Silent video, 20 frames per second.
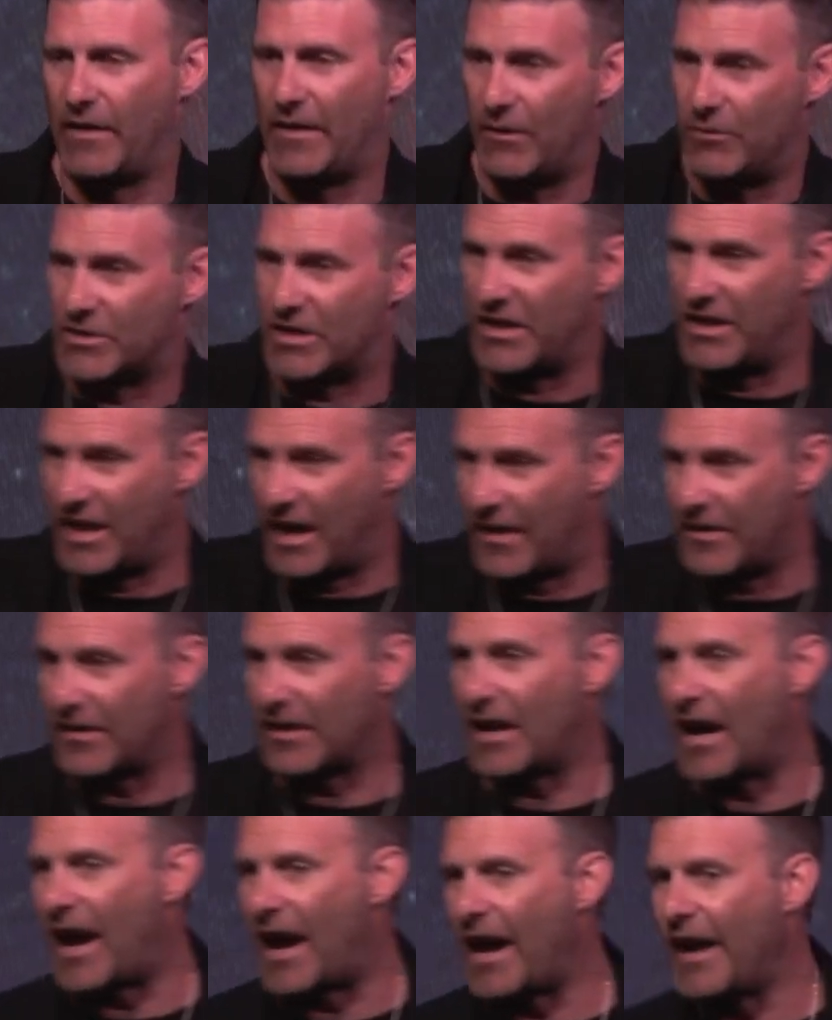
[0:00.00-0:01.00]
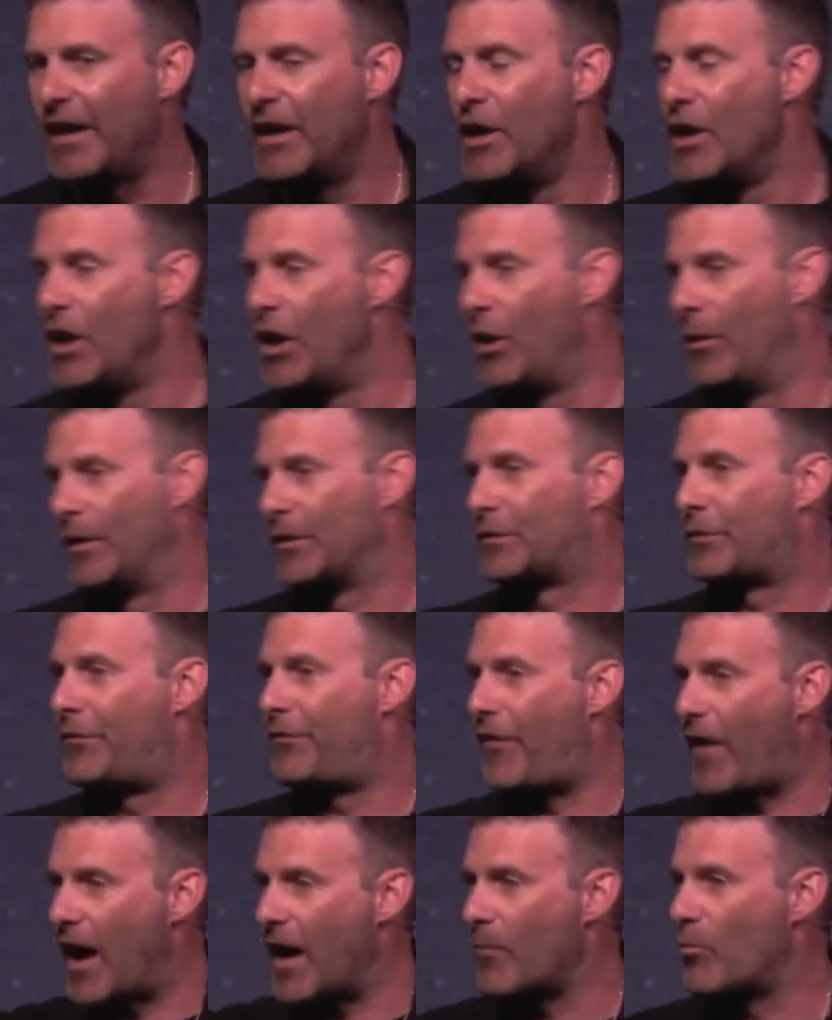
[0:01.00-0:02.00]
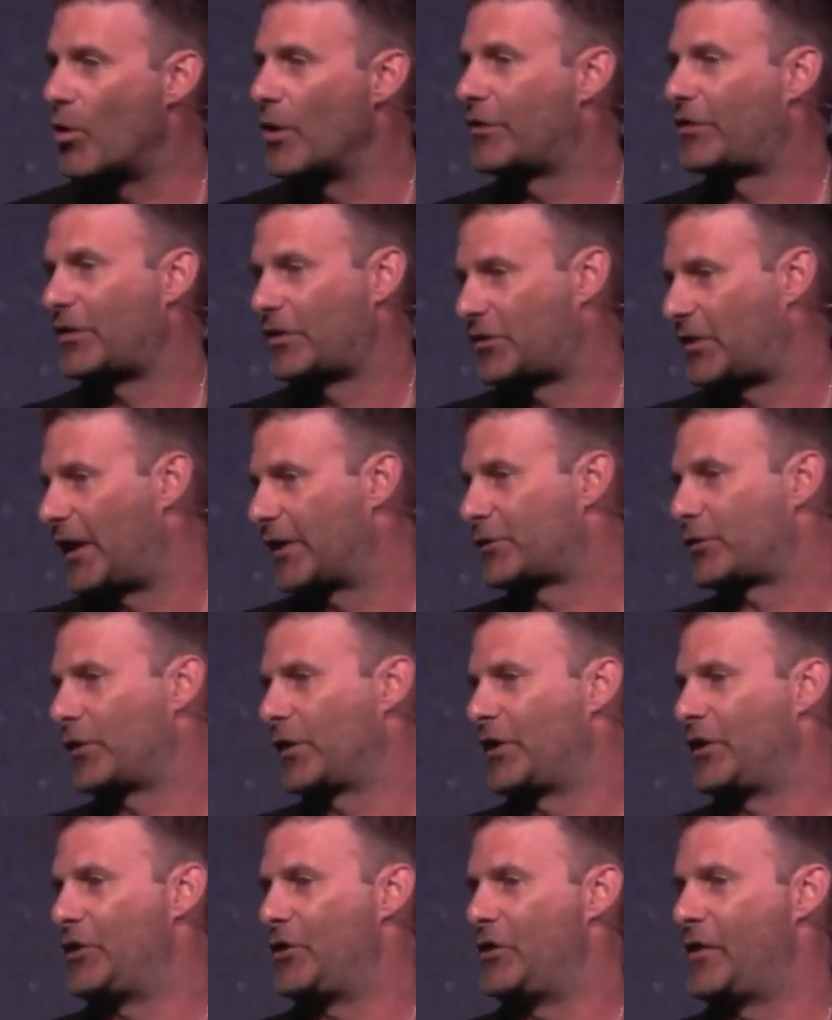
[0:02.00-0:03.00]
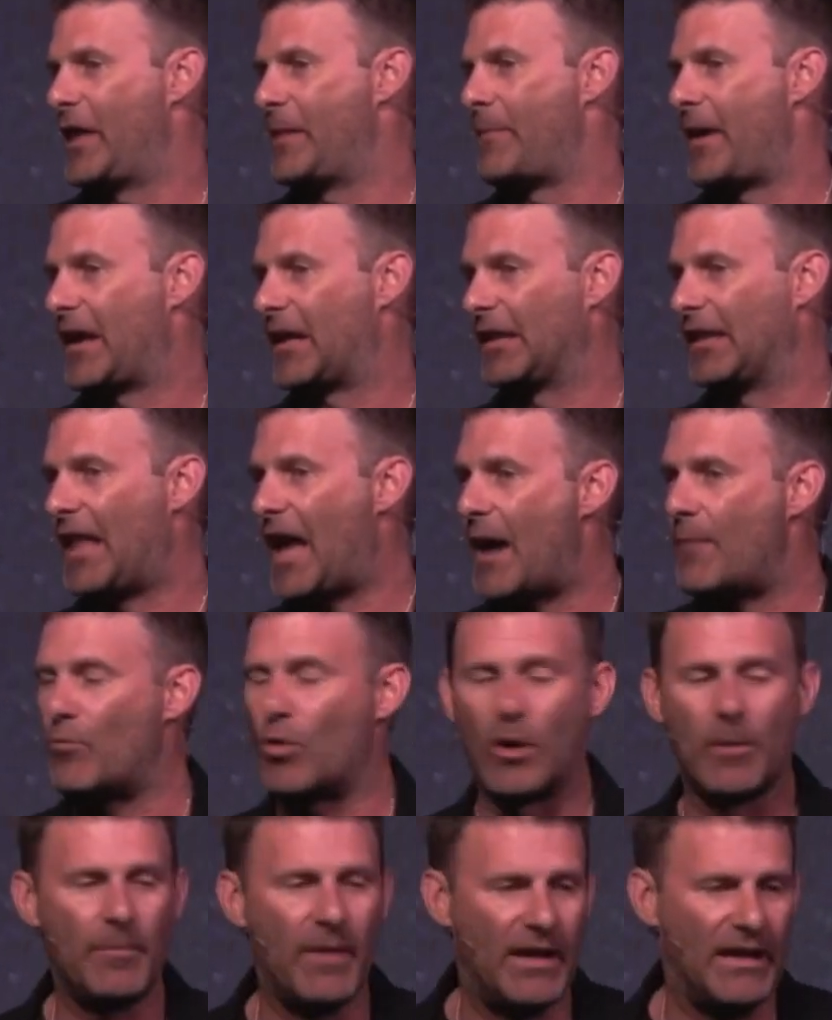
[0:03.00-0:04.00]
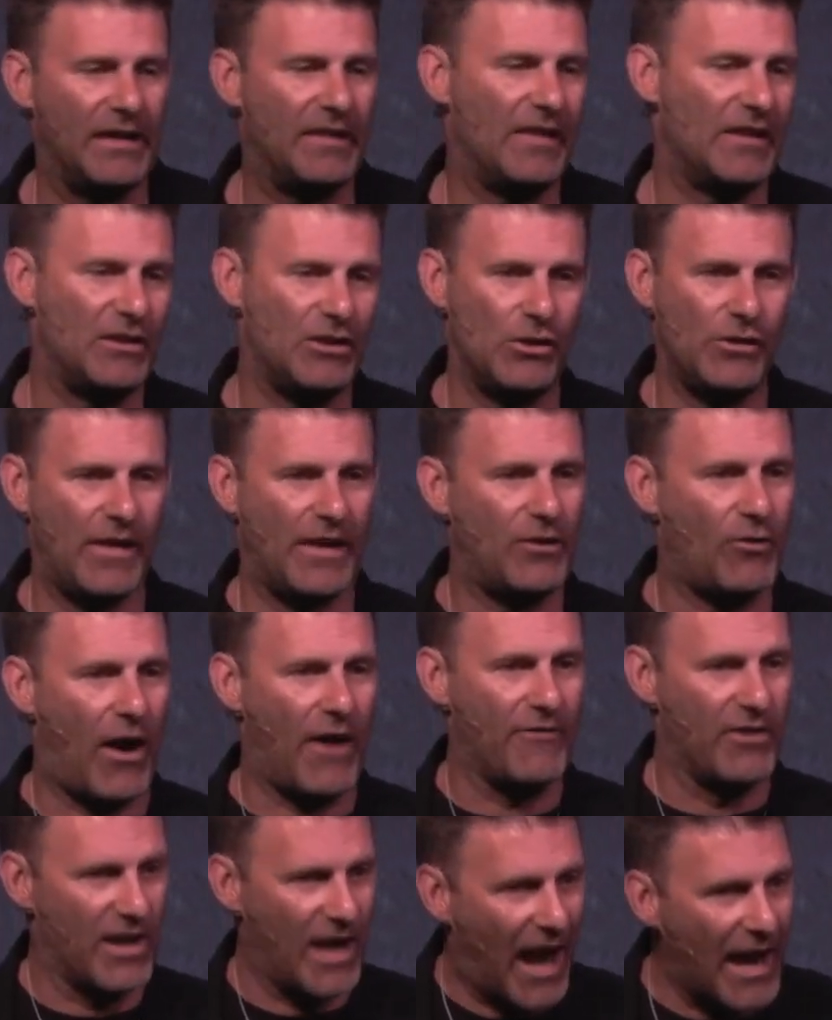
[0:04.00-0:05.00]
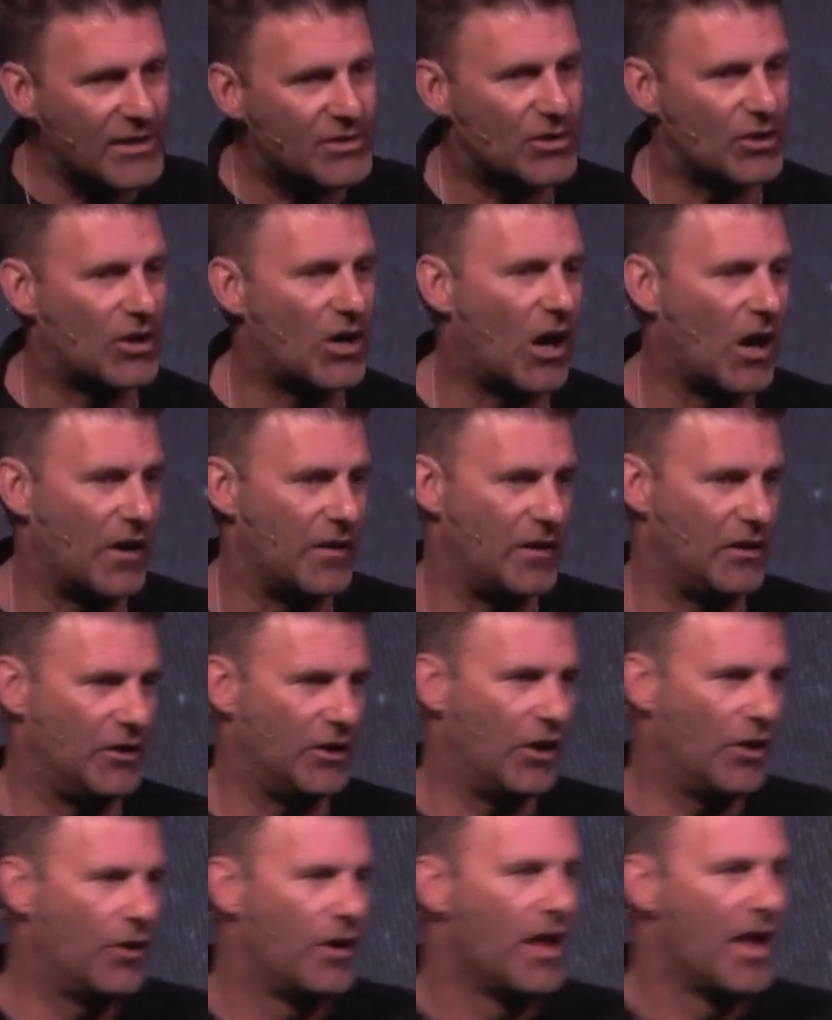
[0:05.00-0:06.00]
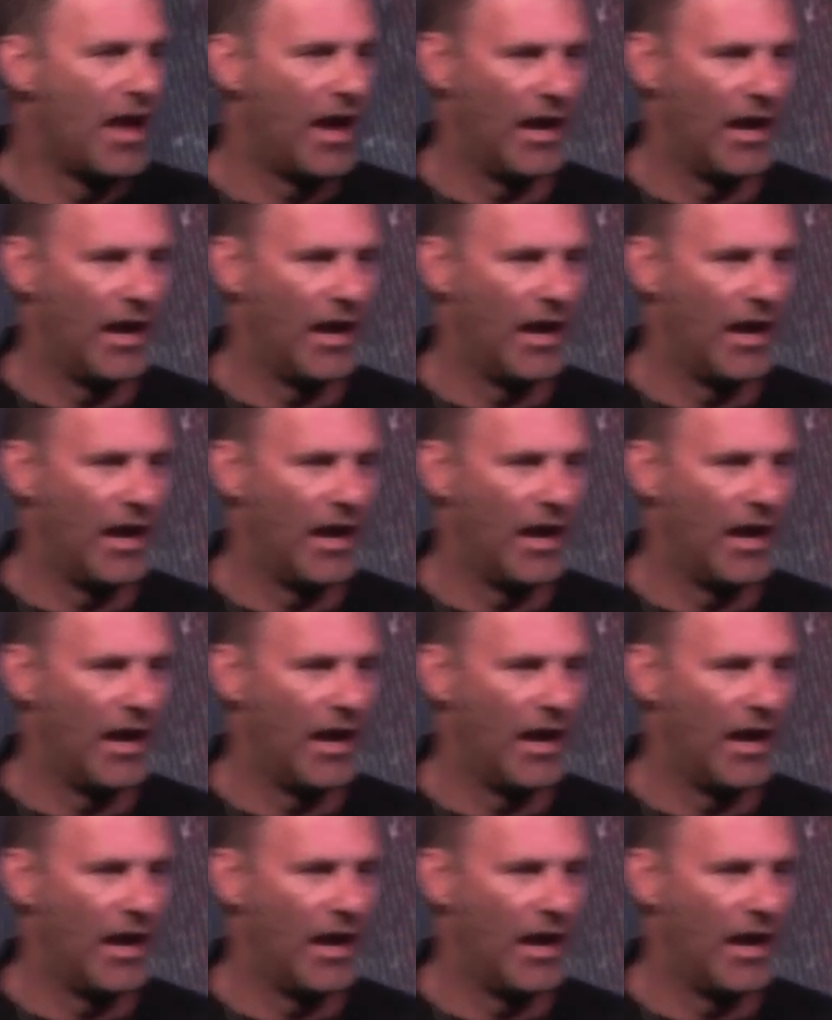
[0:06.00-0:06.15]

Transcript: and there was another guy who is far more successful than you, they make a lot more money than you, they drive a nicer car than you,